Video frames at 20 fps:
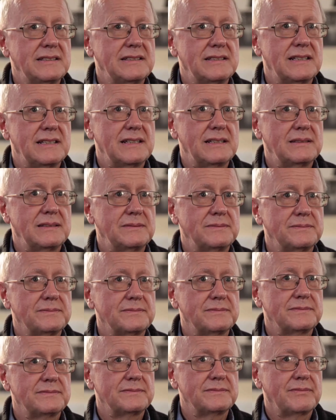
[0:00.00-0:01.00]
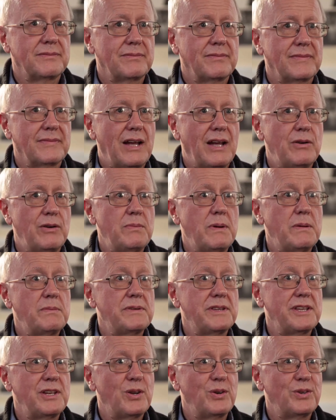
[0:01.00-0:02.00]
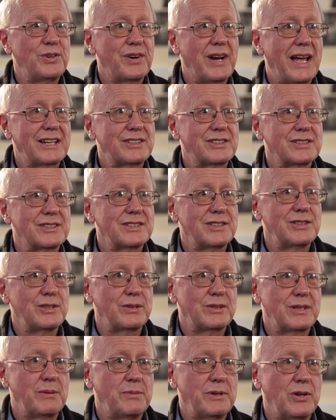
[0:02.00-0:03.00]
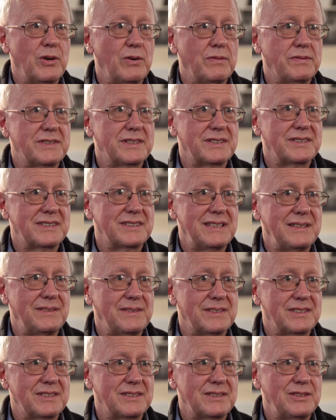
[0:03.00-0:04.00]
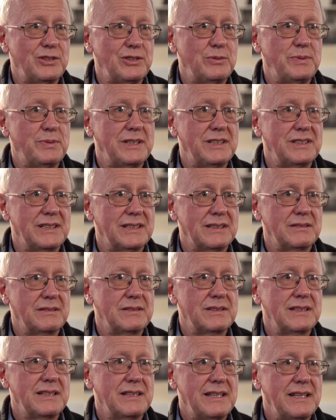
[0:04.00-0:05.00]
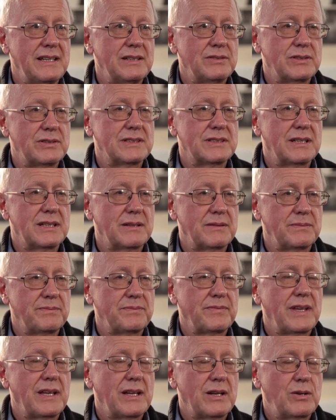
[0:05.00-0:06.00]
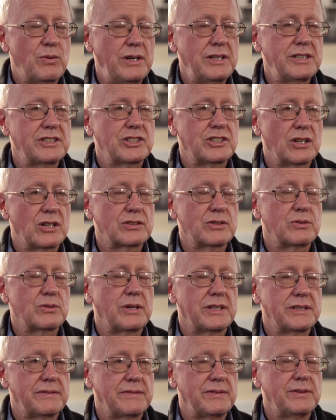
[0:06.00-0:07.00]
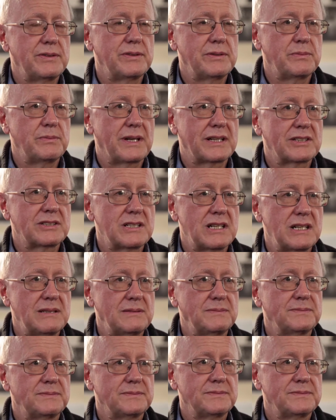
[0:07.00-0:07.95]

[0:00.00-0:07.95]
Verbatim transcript: And uh, I remember the older actors, you know, coming over to see this new building. Just uh, quite a shock to quite a few of them, actually.